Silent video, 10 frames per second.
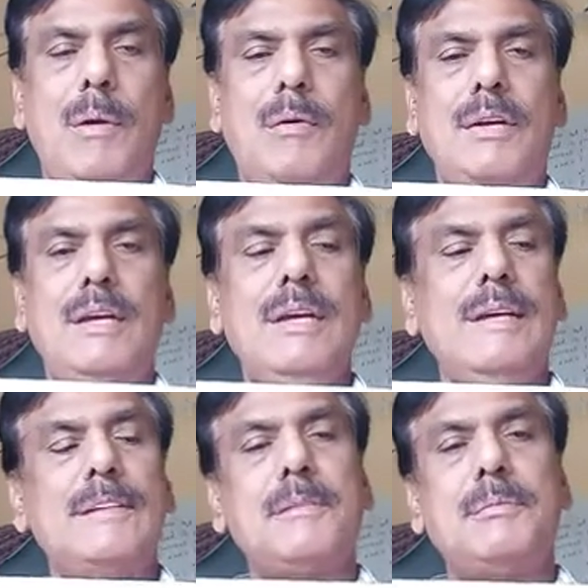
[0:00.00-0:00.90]
Okay,
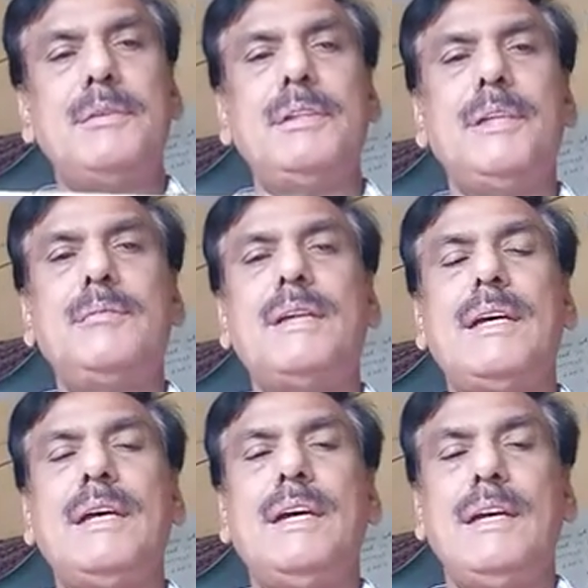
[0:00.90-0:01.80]
suppose if the
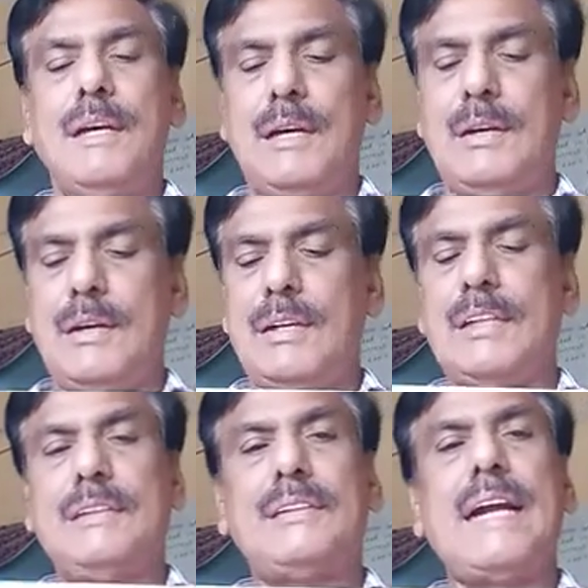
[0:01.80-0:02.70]

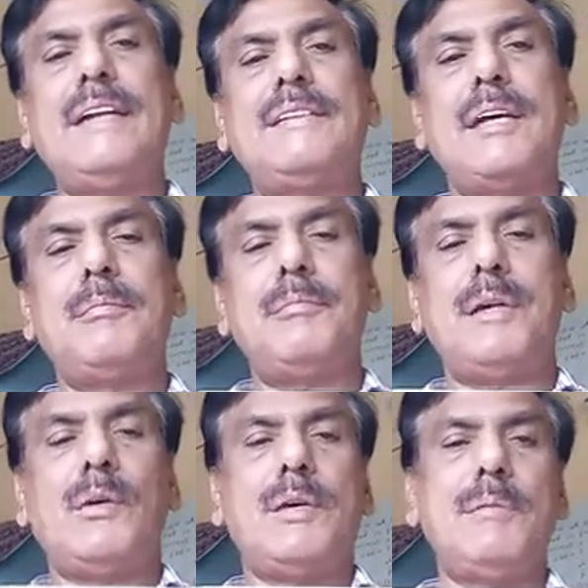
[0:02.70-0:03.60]
sides are
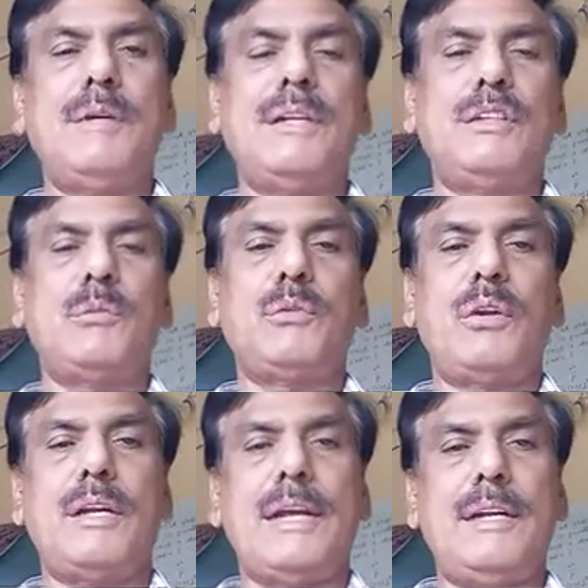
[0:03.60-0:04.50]
made
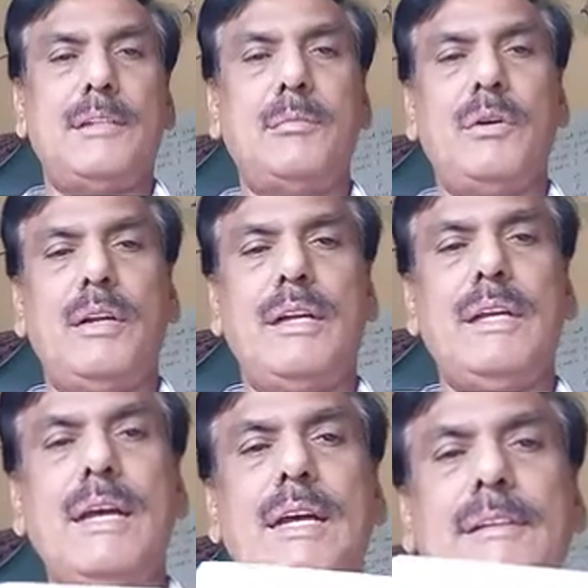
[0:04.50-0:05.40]
smaller and smaller.
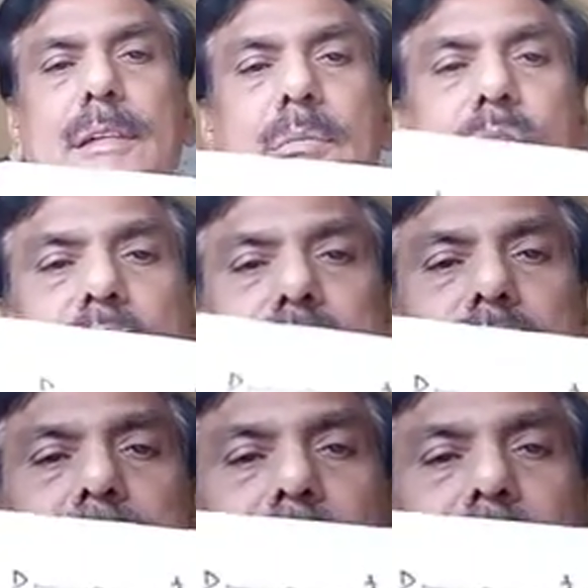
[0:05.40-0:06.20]
Suppose this is